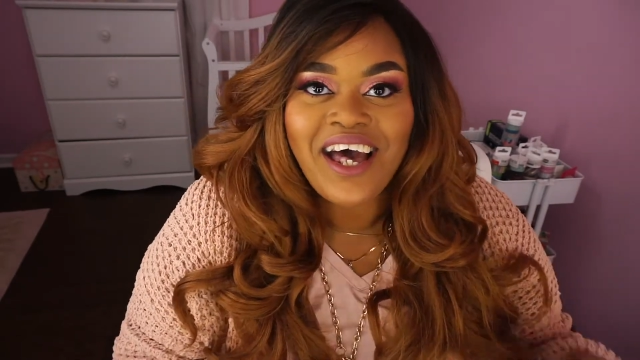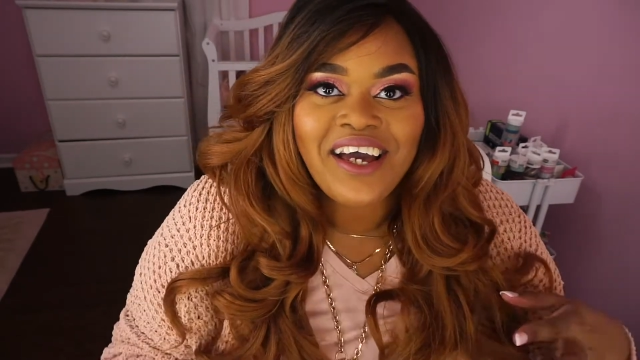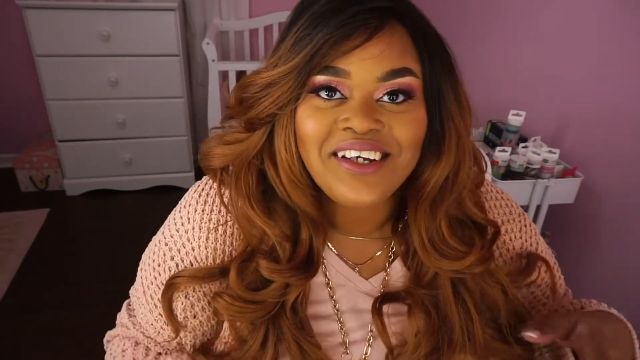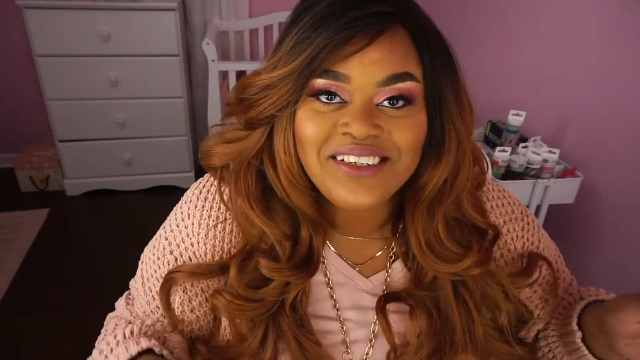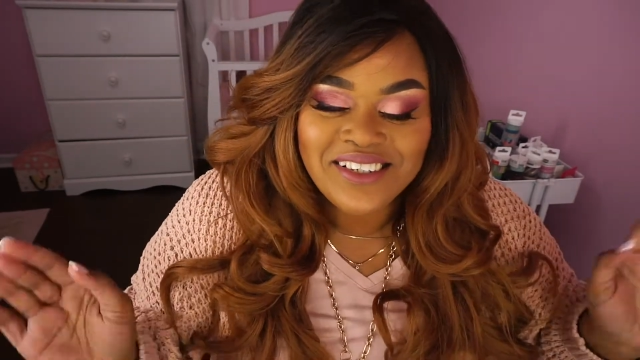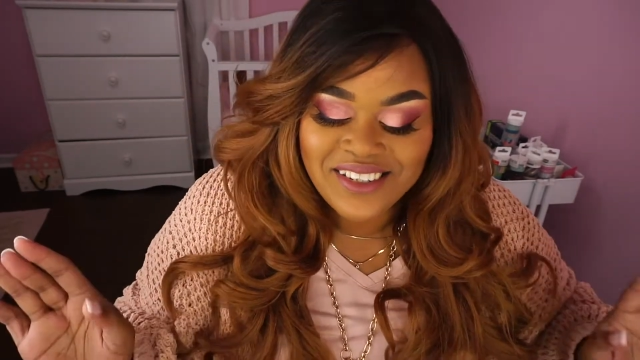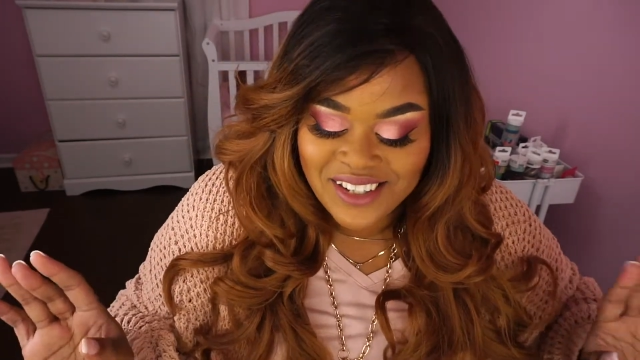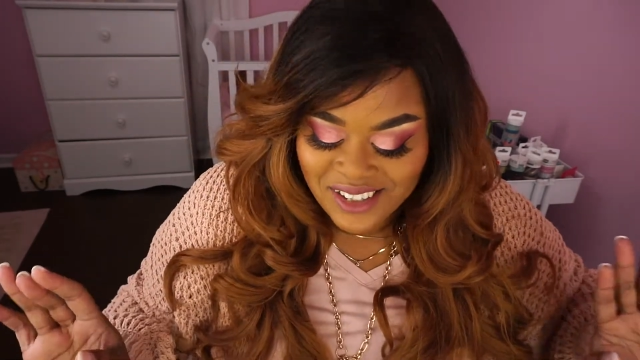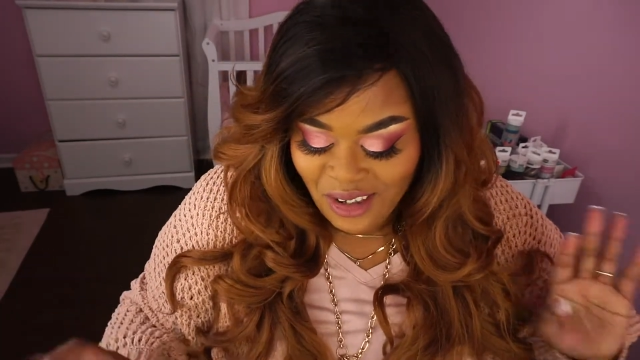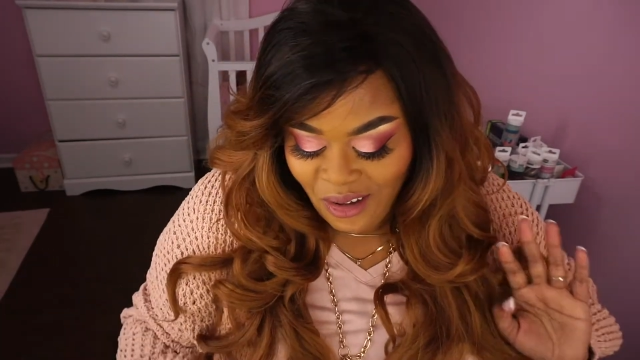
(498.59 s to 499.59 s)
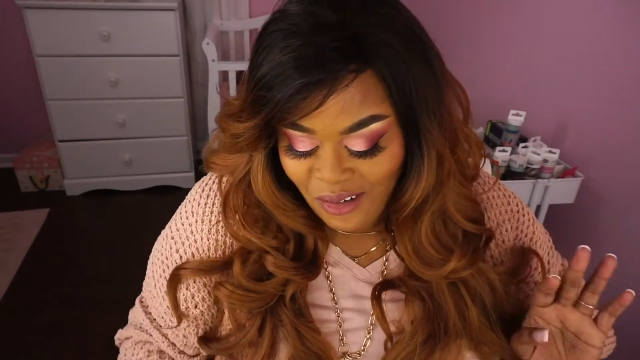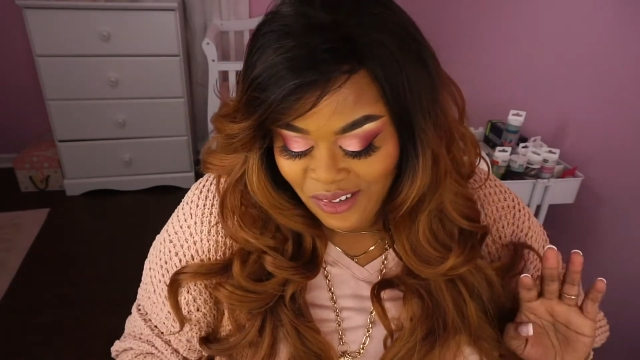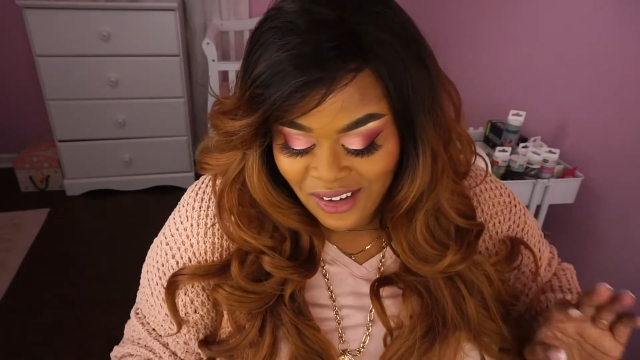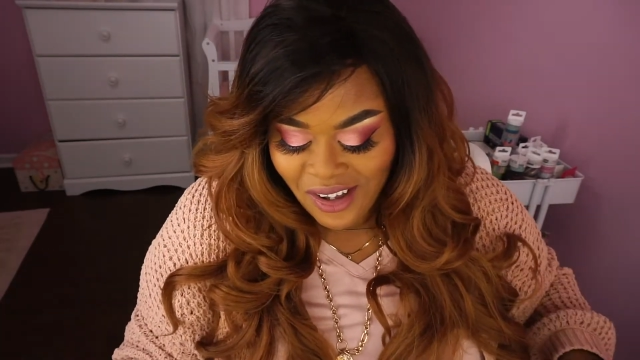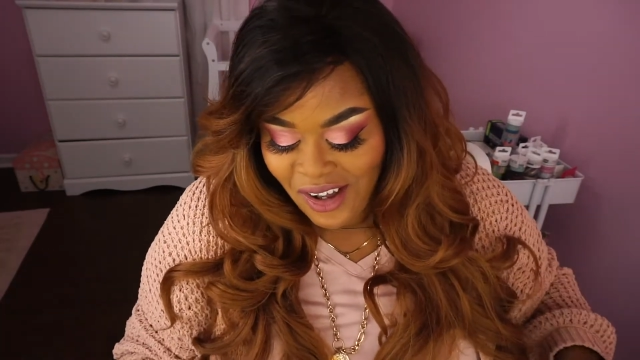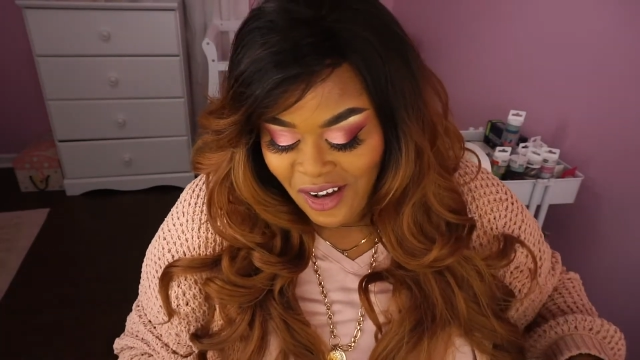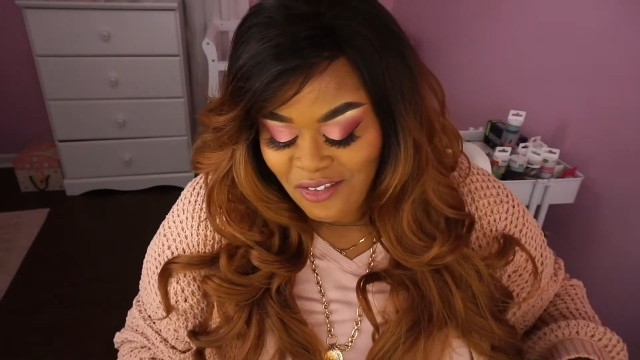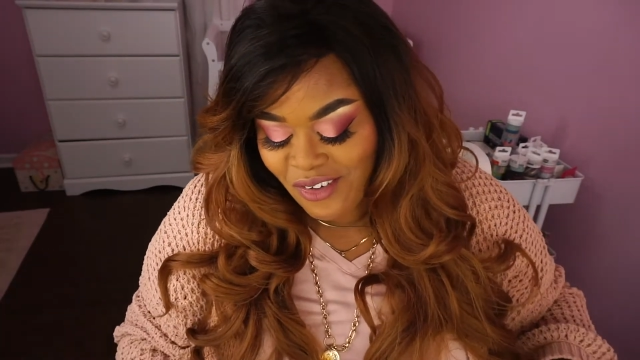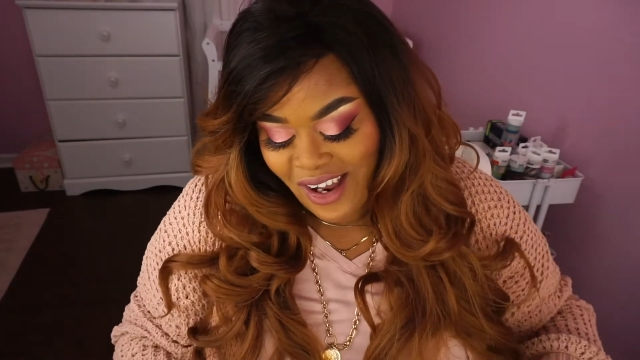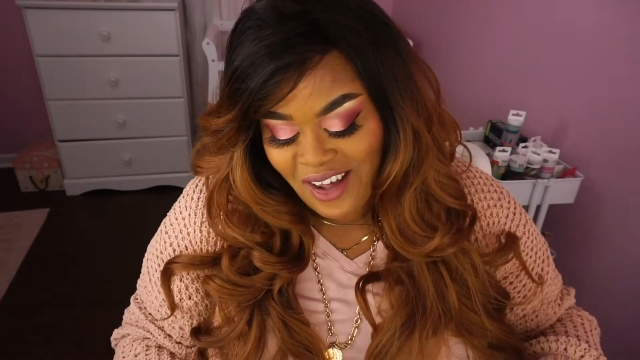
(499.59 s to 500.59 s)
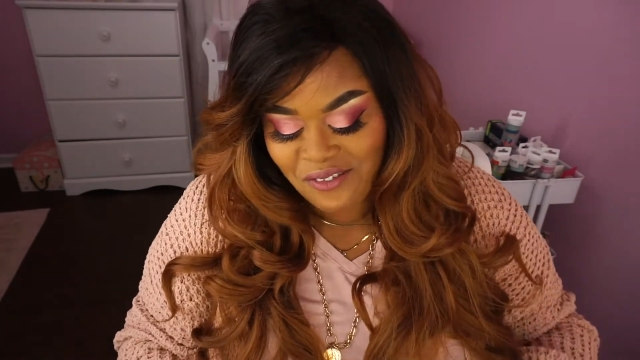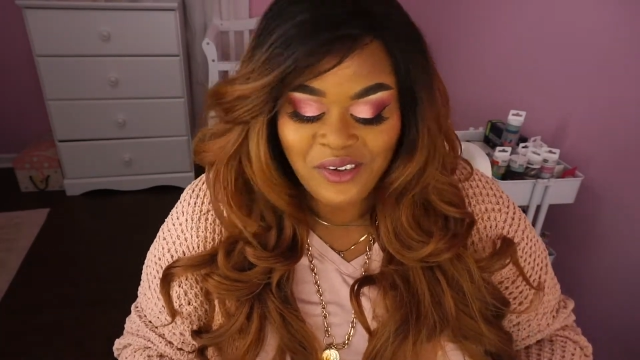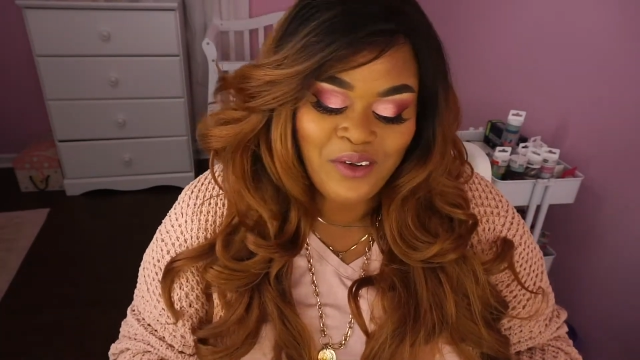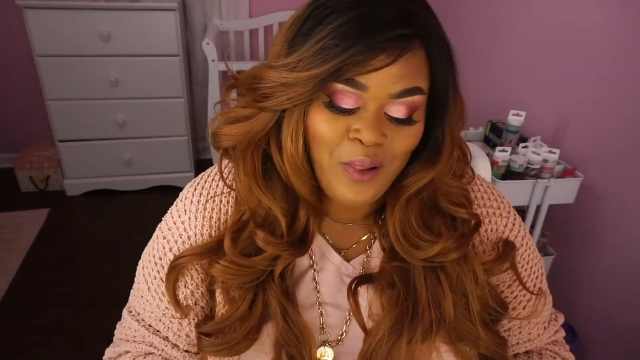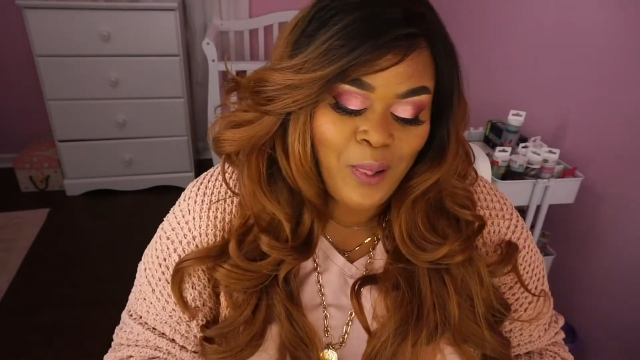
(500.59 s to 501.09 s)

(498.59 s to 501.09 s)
I could just talk forever.